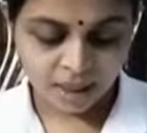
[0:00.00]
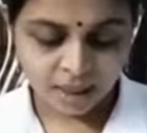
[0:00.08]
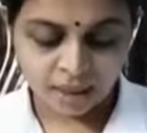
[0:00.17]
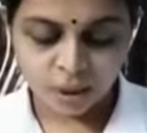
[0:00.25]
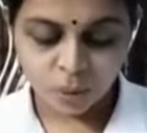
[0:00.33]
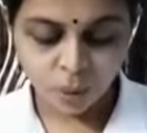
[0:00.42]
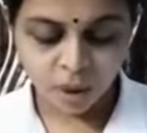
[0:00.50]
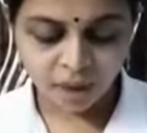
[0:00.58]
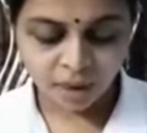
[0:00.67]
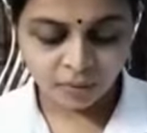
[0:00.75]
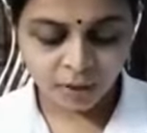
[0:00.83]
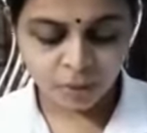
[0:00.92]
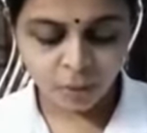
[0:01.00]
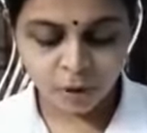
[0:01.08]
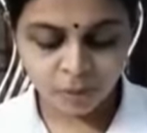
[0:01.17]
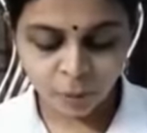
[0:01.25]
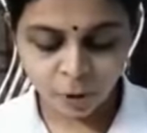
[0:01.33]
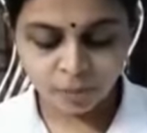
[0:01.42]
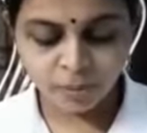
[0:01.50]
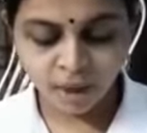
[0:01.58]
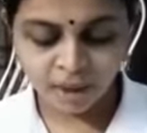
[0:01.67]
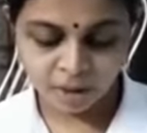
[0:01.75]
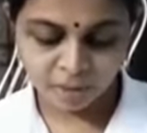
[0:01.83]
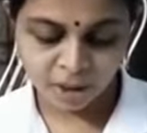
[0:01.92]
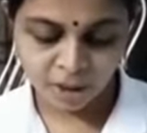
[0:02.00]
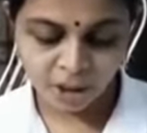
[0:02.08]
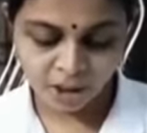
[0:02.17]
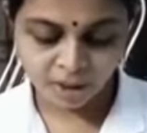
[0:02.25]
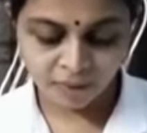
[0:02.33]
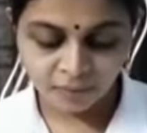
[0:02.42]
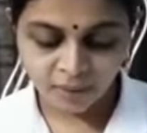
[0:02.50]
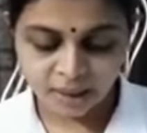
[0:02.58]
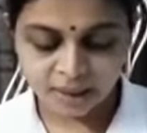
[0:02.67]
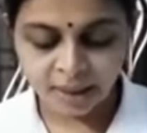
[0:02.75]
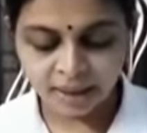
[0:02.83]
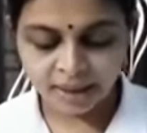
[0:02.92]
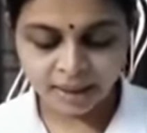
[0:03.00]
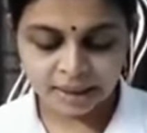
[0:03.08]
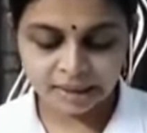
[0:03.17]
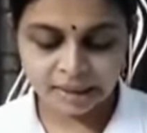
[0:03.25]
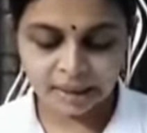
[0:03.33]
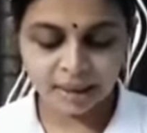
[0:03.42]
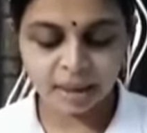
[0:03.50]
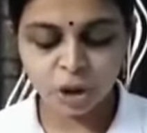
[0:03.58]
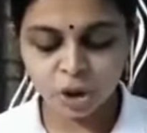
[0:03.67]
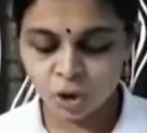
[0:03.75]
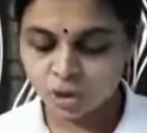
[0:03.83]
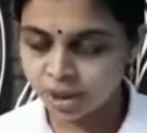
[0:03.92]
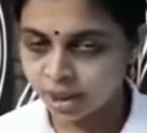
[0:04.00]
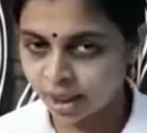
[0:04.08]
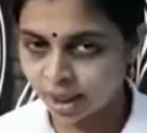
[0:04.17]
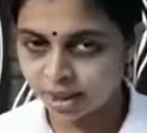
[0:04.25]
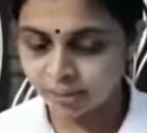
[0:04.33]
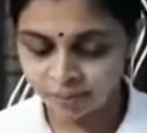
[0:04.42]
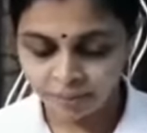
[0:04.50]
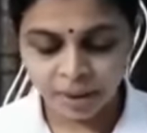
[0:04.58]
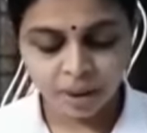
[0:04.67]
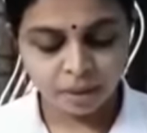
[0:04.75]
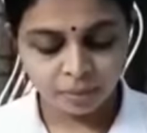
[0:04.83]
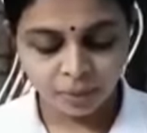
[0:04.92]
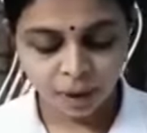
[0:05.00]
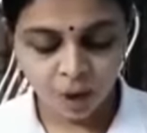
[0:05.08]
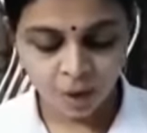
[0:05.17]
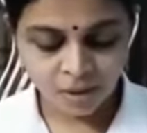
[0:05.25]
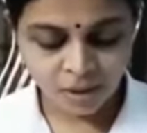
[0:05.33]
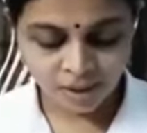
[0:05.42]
The water which was put by Ramesh will get heated in a shorter time because